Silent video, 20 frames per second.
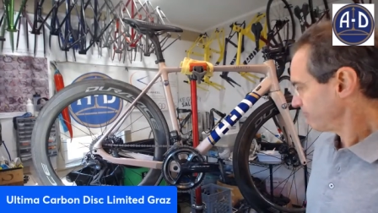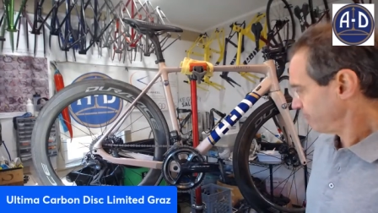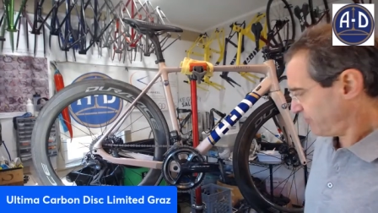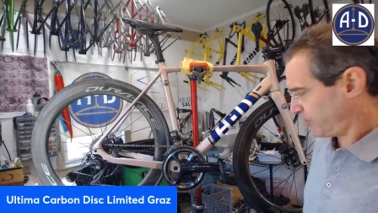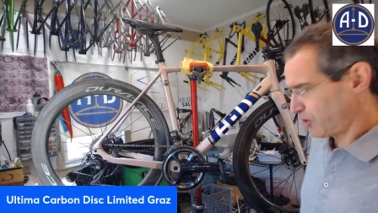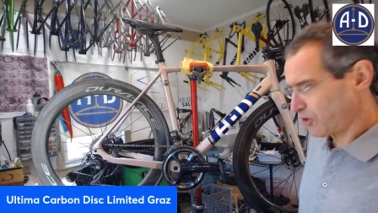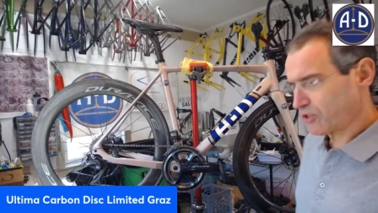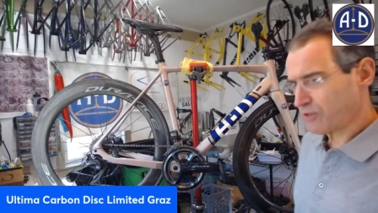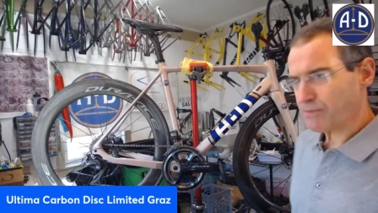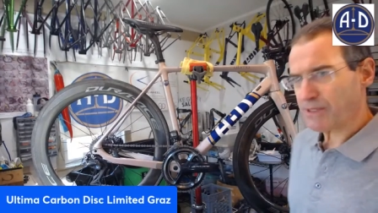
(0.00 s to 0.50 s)

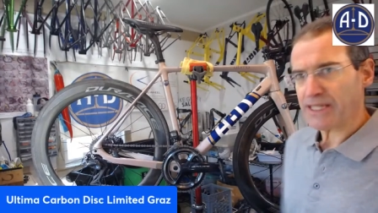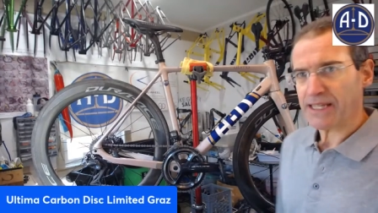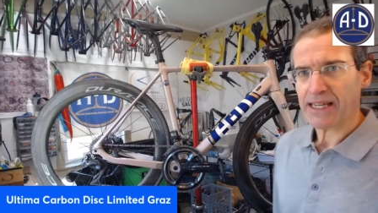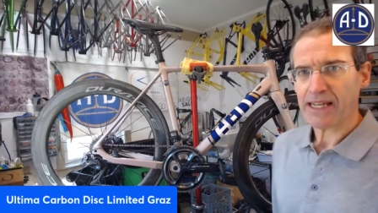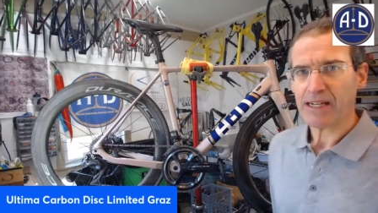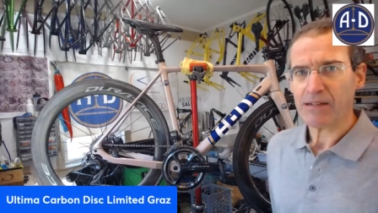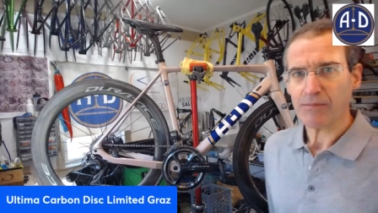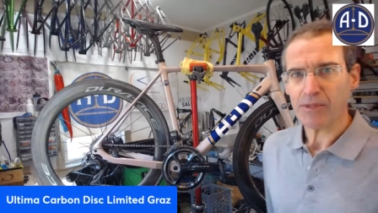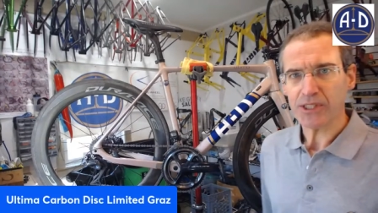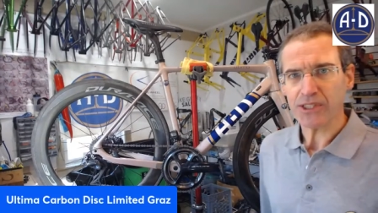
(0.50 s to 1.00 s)
Shows me
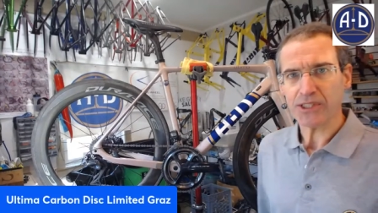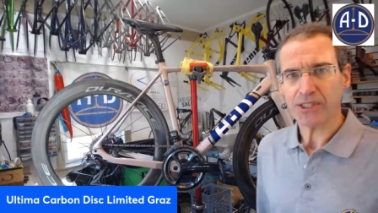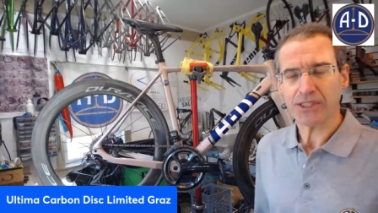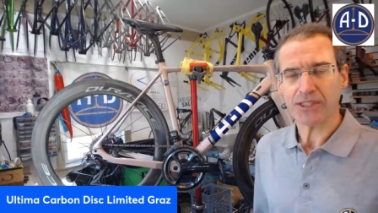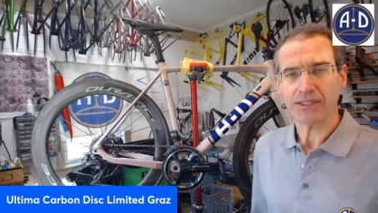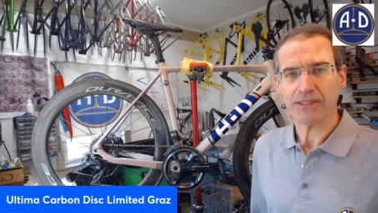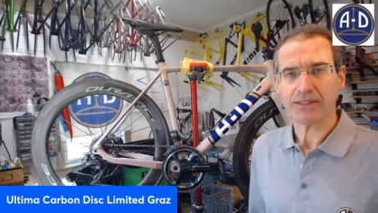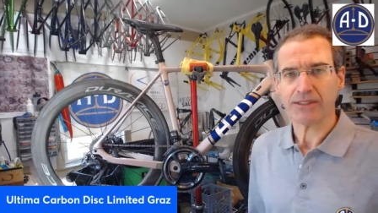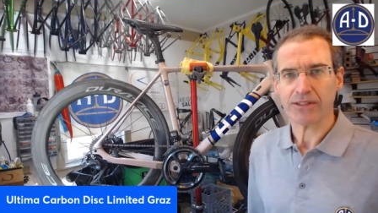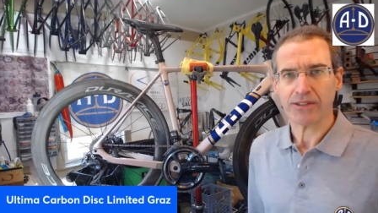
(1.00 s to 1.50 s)
how
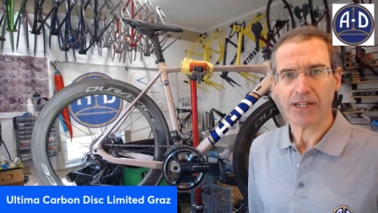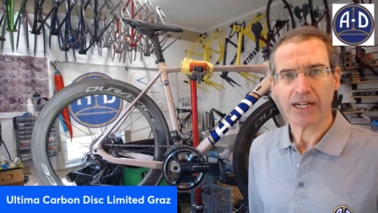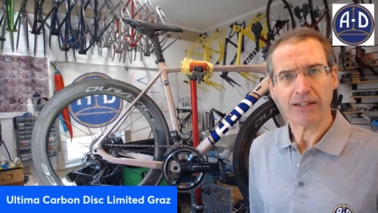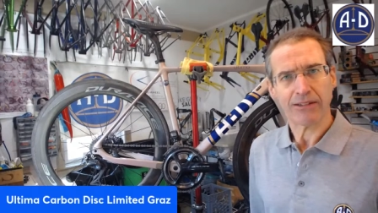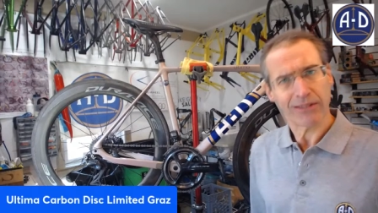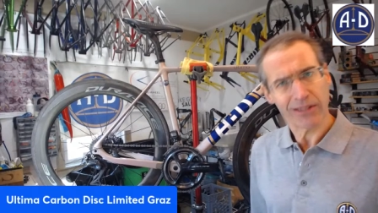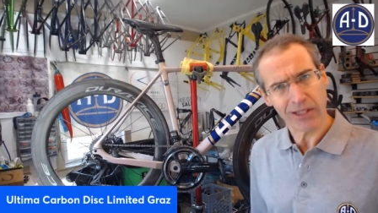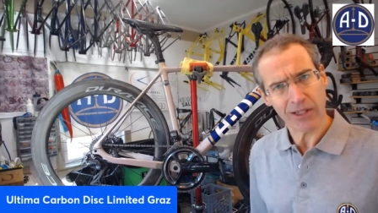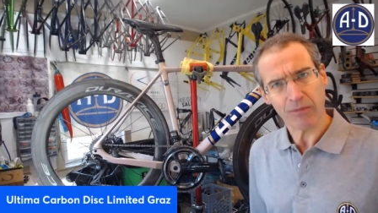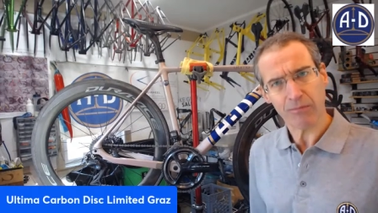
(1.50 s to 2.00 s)
much or how
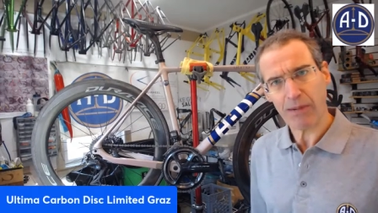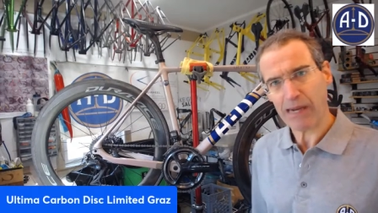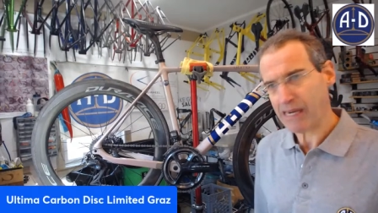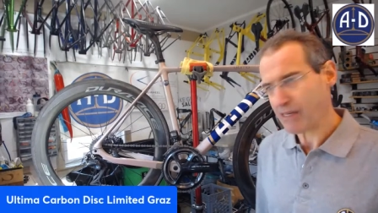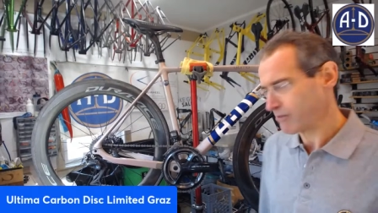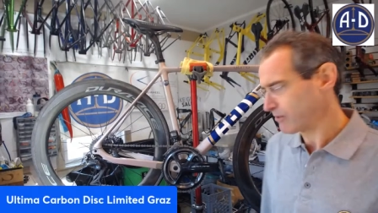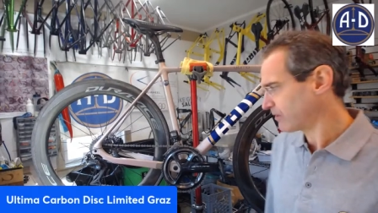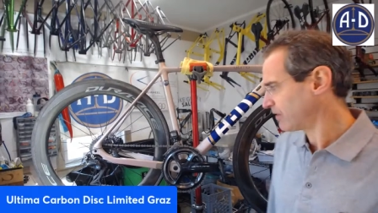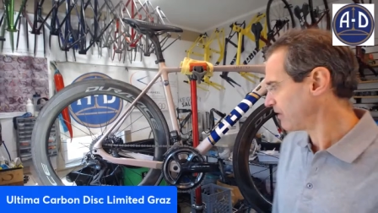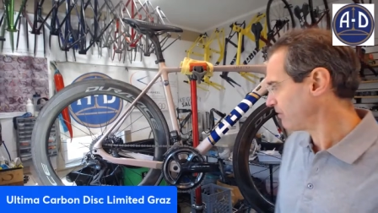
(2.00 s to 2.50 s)
little
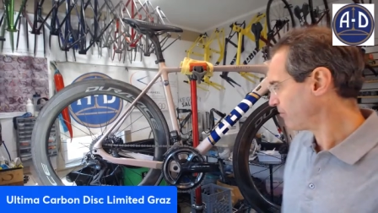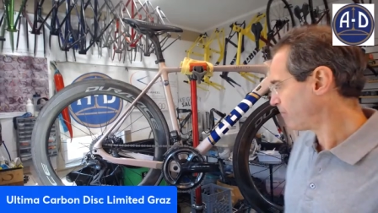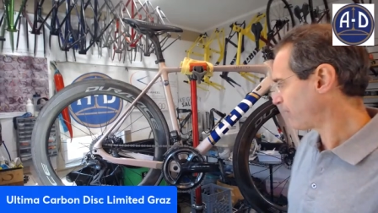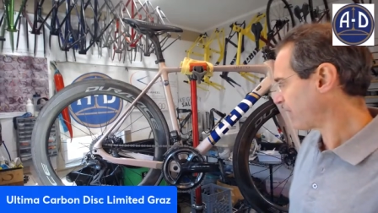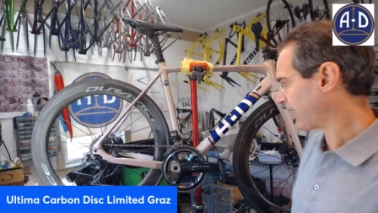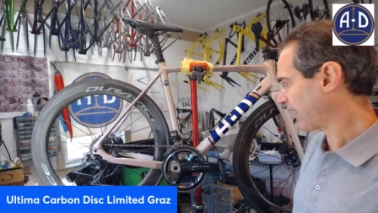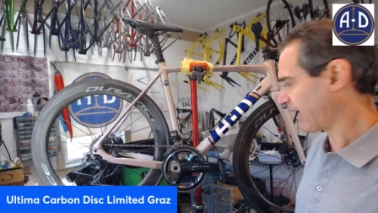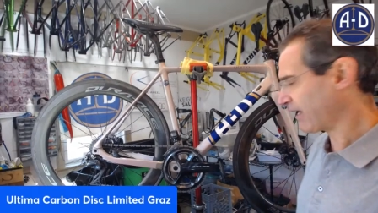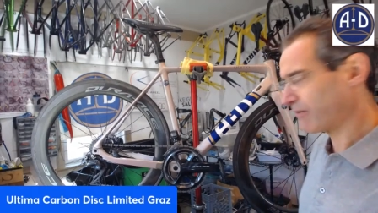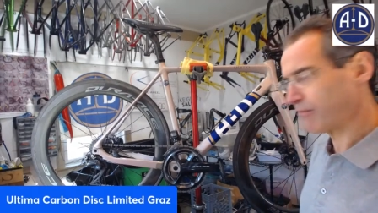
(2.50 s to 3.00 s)
power I'm
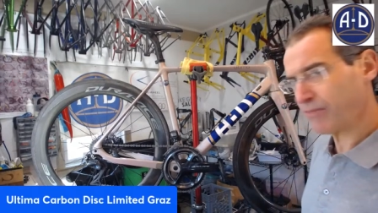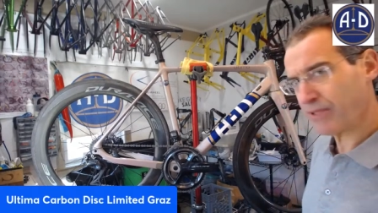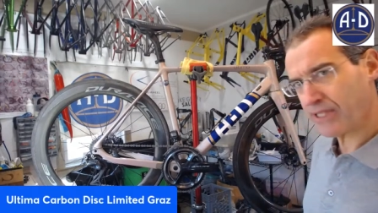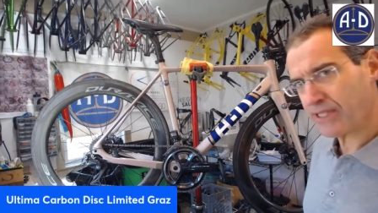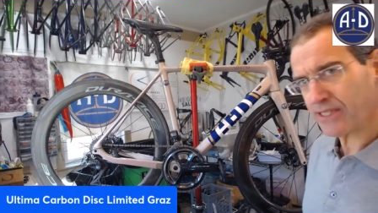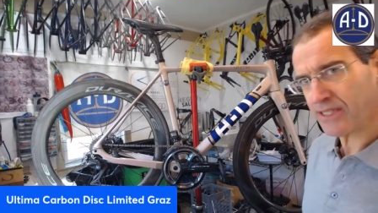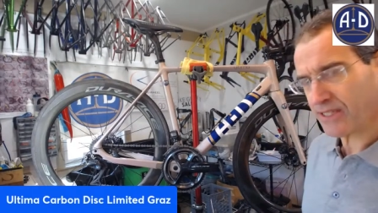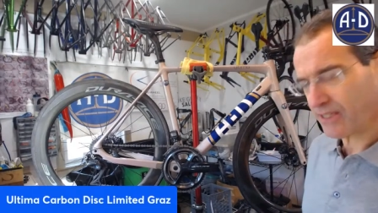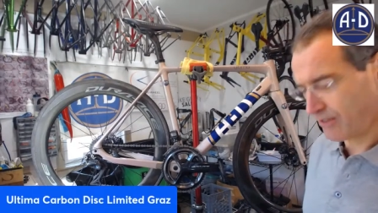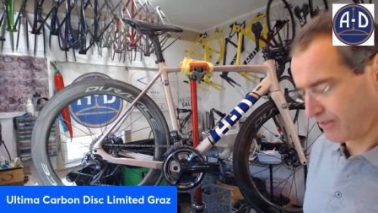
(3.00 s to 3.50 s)
putting out, but
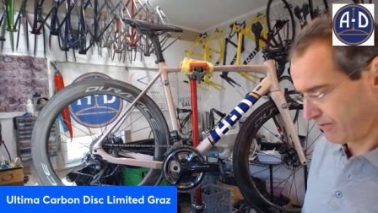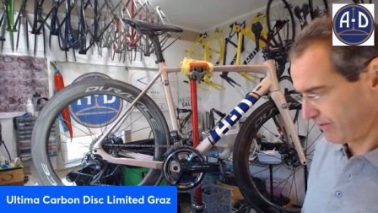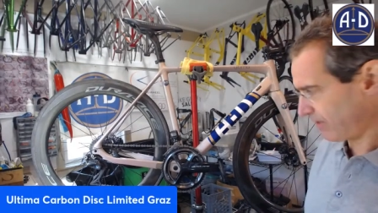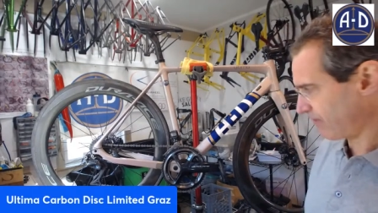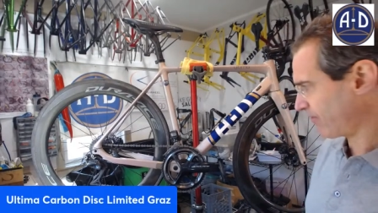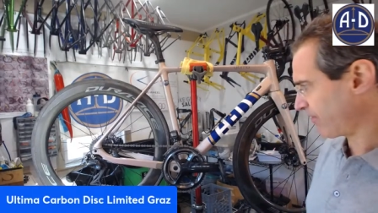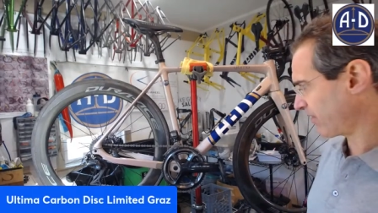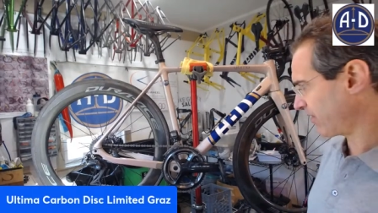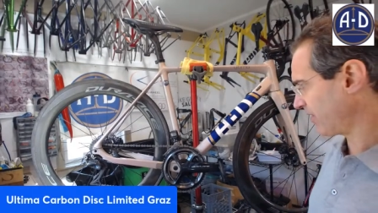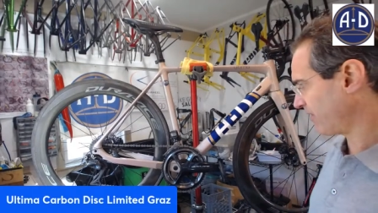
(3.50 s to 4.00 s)
it's a
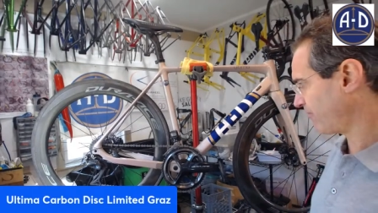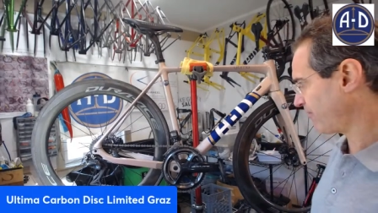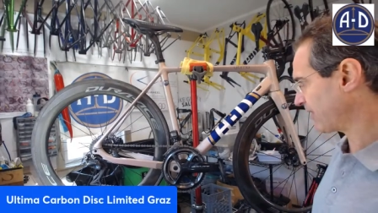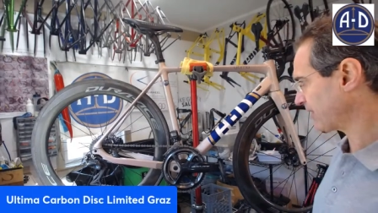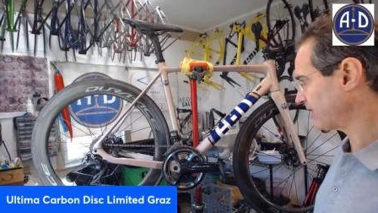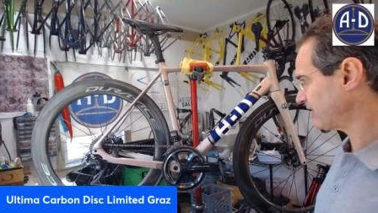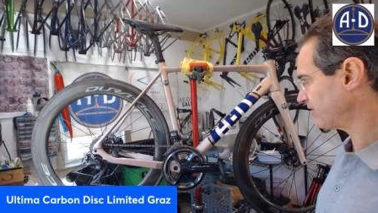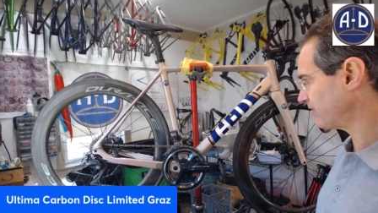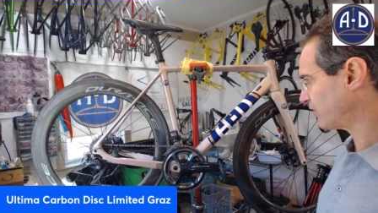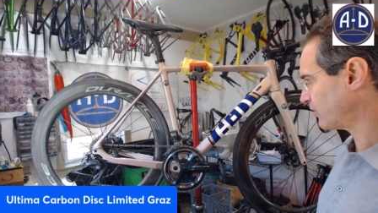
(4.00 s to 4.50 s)
very
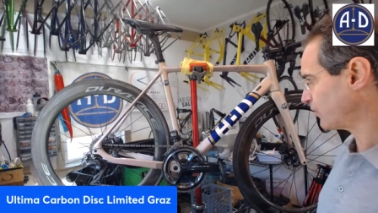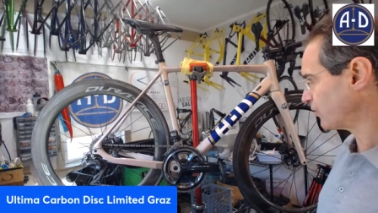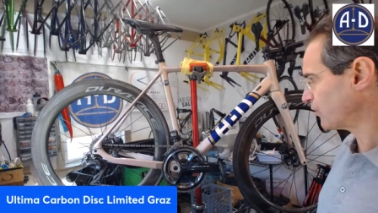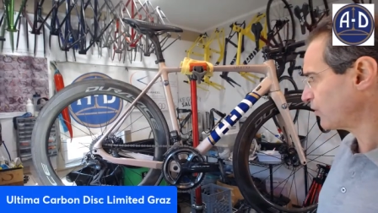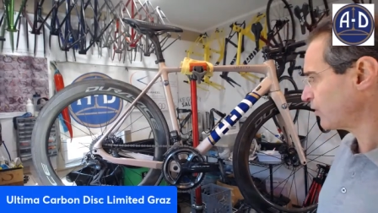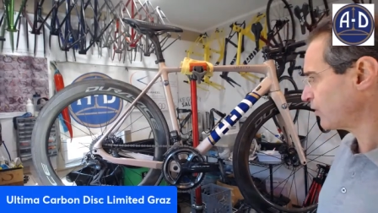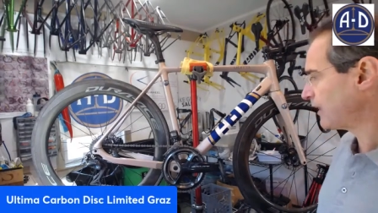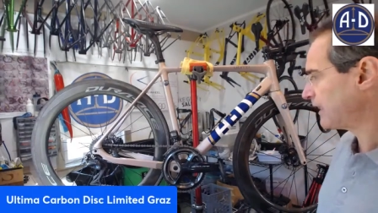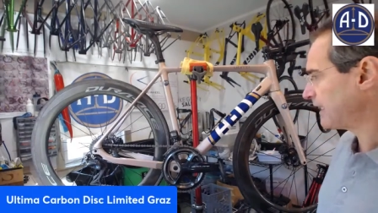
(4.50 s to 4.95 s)
effective tool.